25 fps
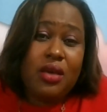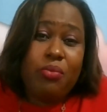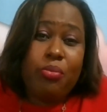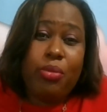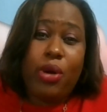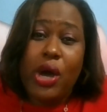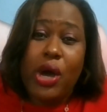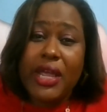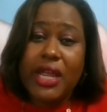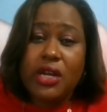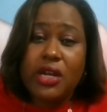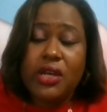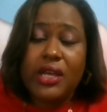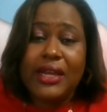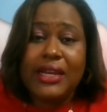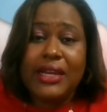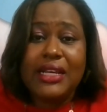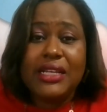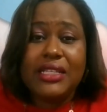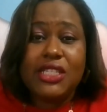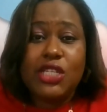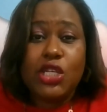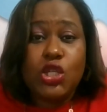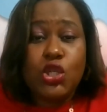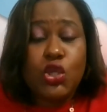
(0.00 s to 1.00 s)
boy, you know, you
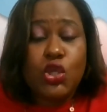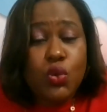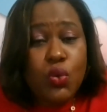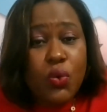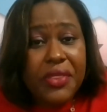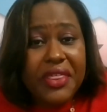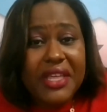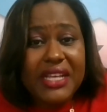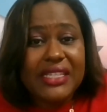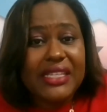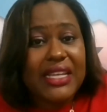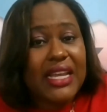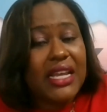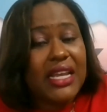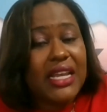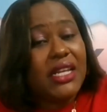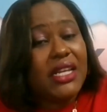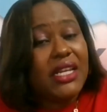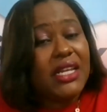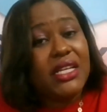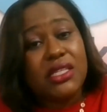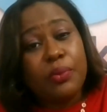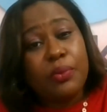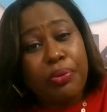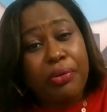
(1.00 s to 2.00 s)
need to do this and
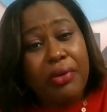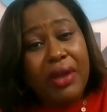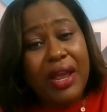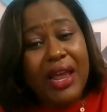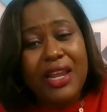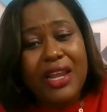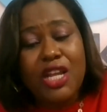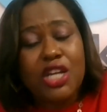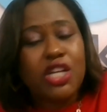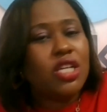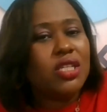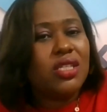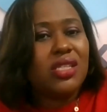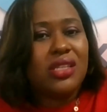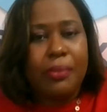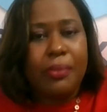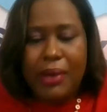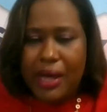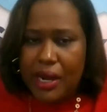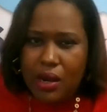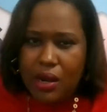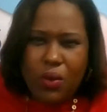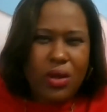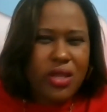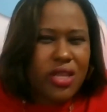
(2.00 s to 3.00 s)
you need to pray. You just know
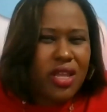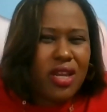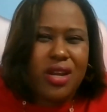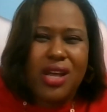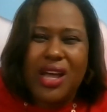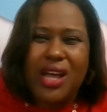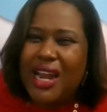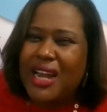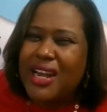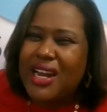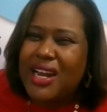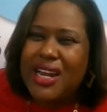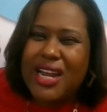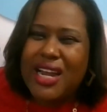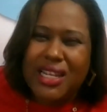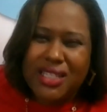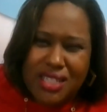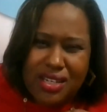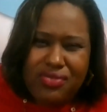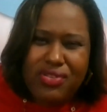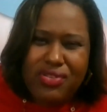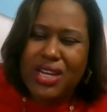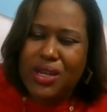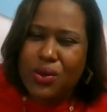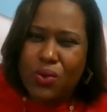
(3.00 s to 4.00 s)
about, you know, and that
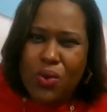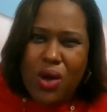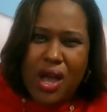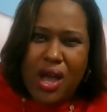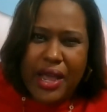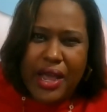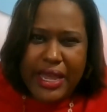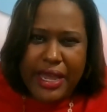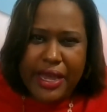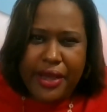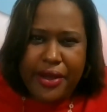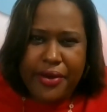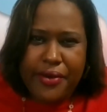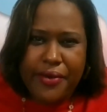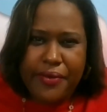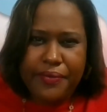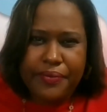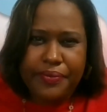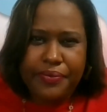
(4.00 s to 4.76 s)
you really want here.